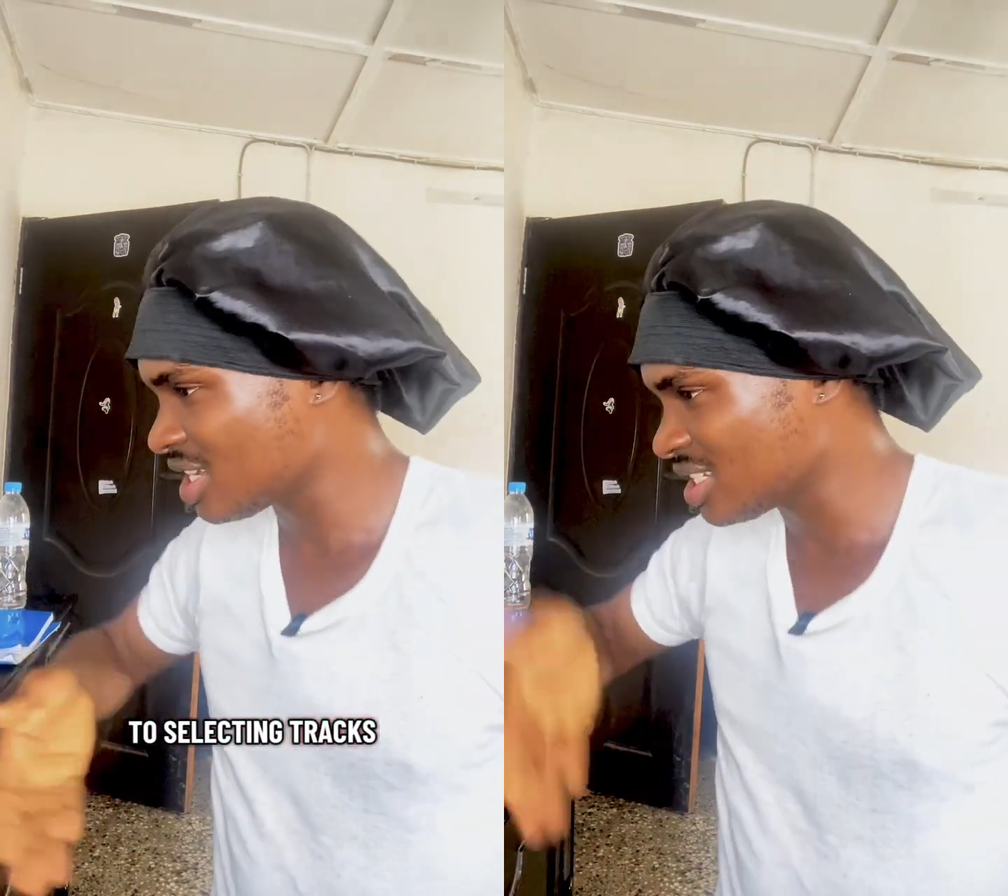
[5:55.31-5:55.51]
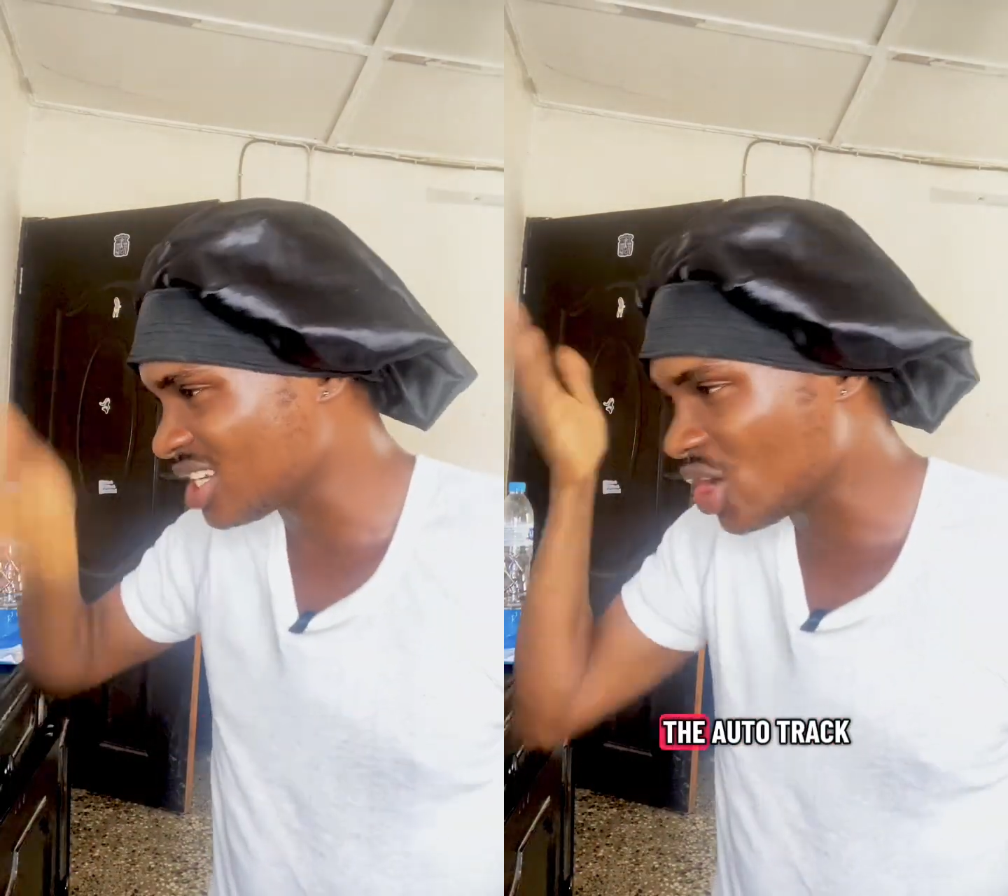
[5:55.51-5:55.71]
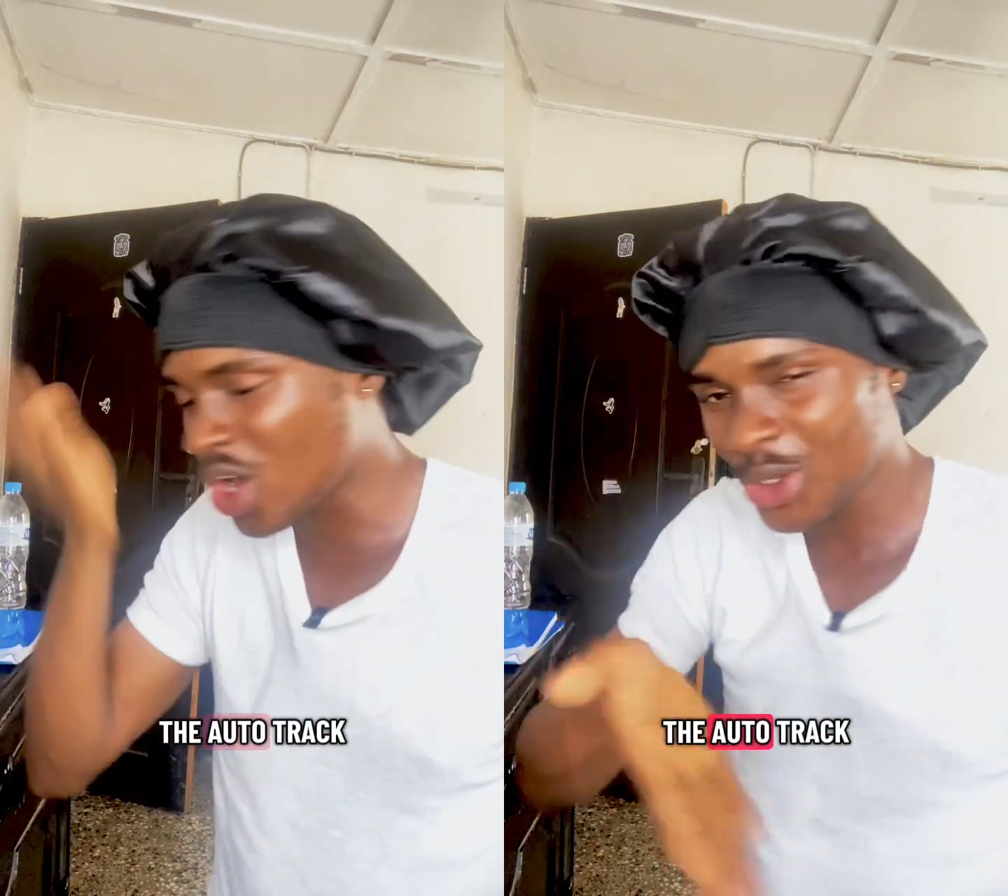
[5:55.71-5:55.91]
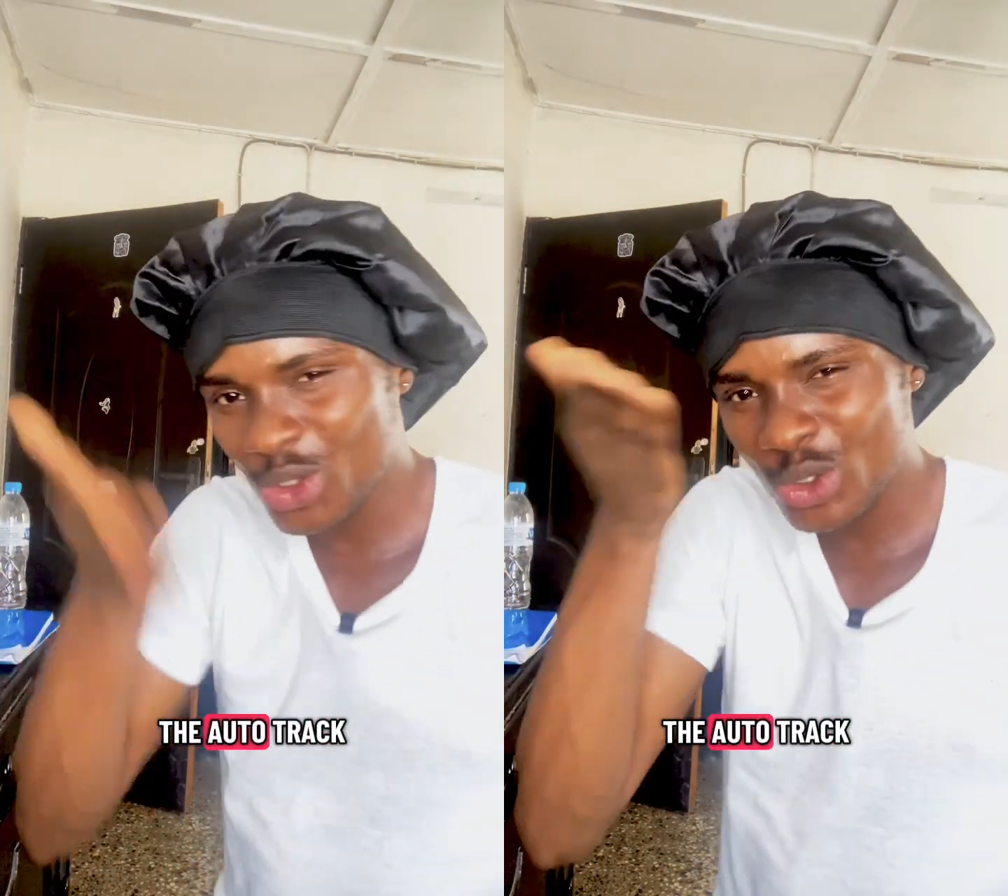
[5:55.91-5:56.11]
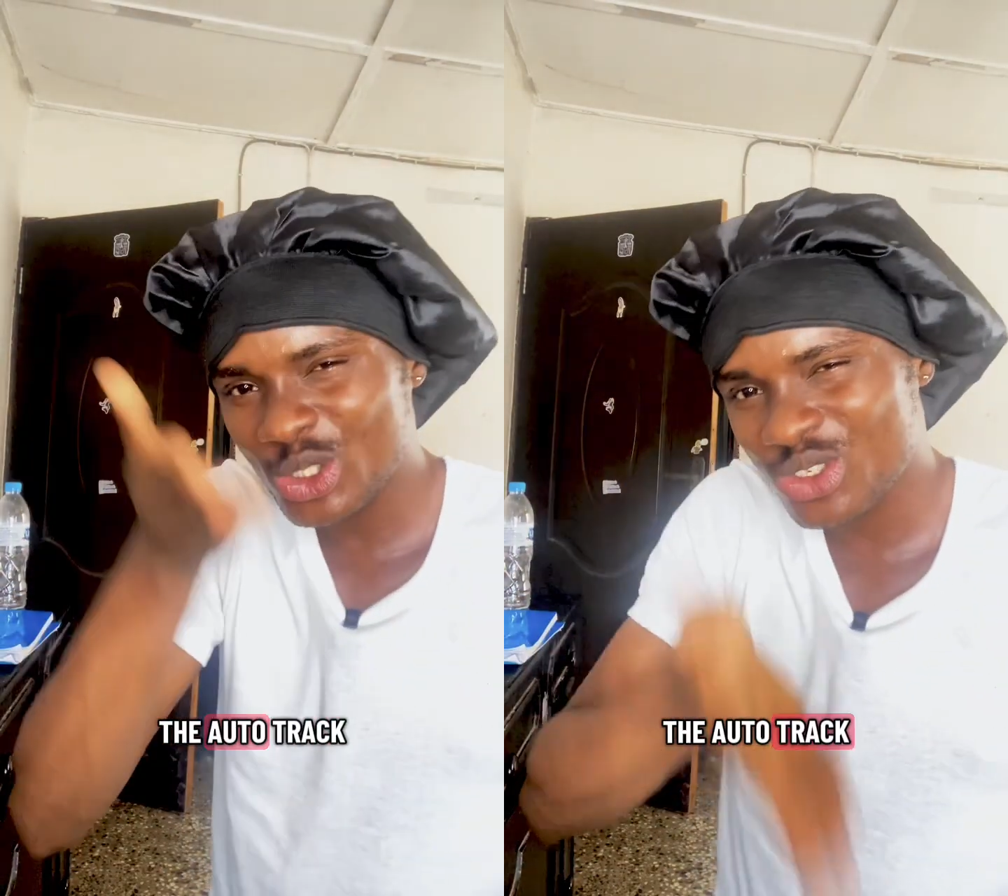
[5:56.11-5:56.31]
The
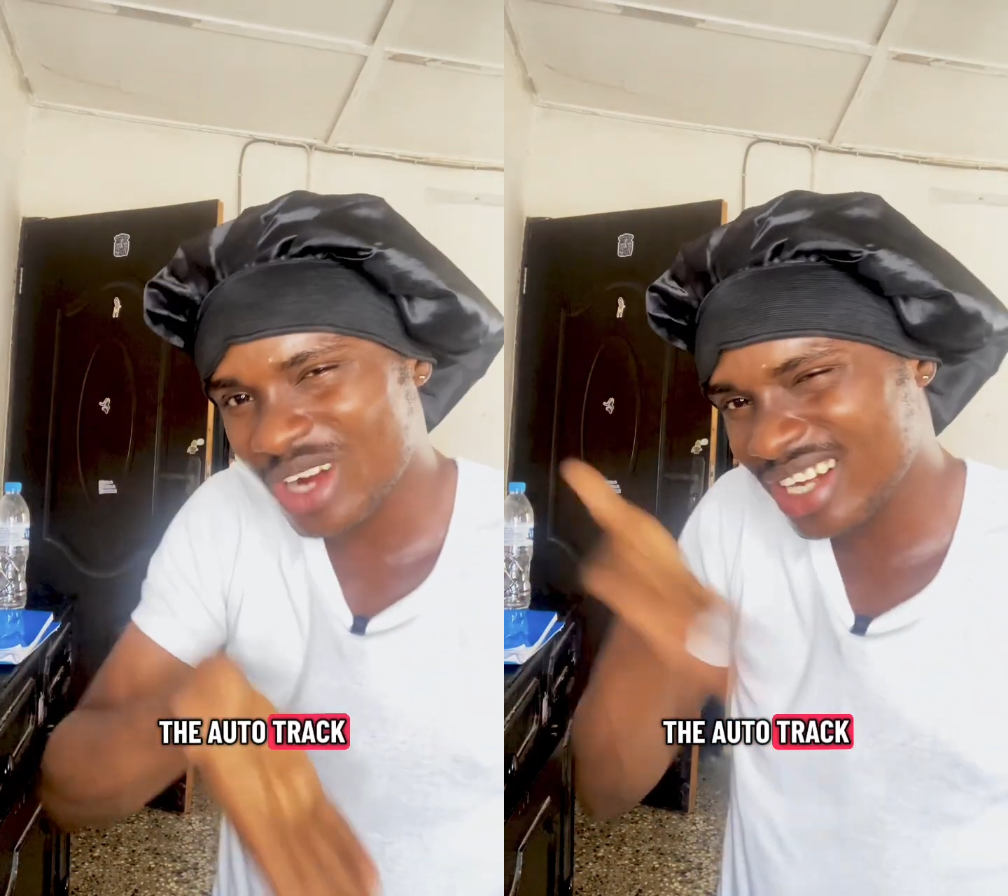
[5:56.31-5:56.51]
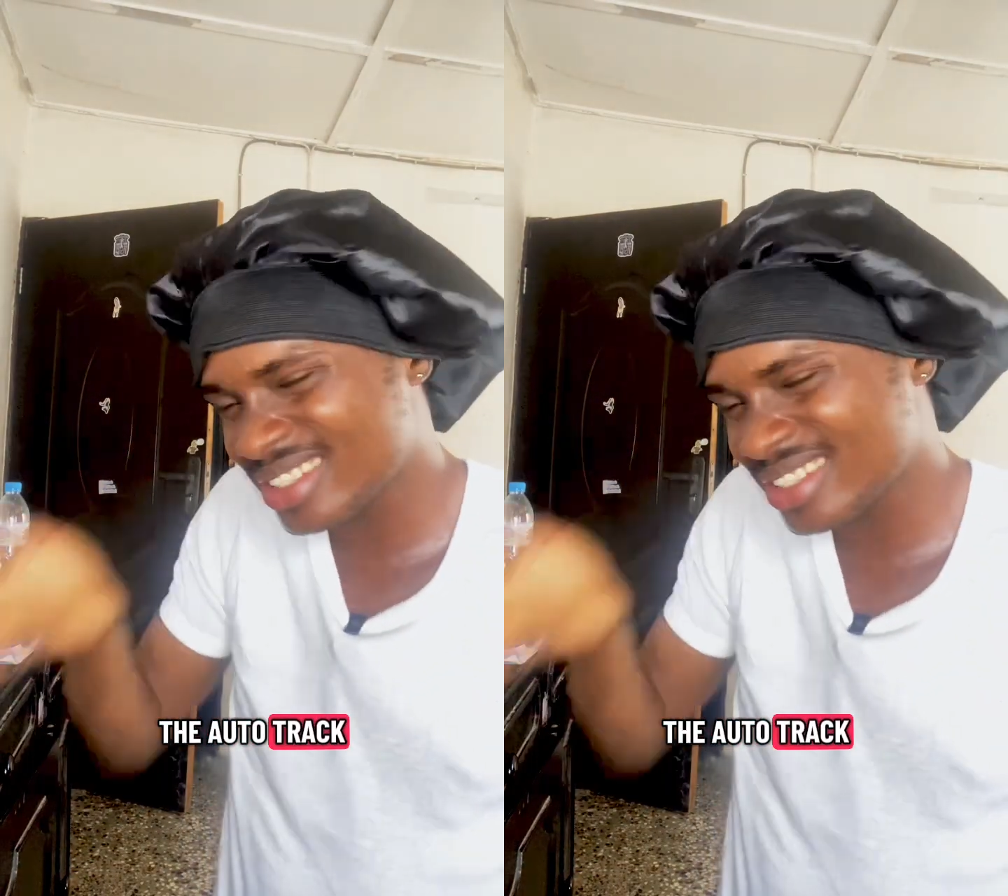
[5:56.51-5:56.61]
auto track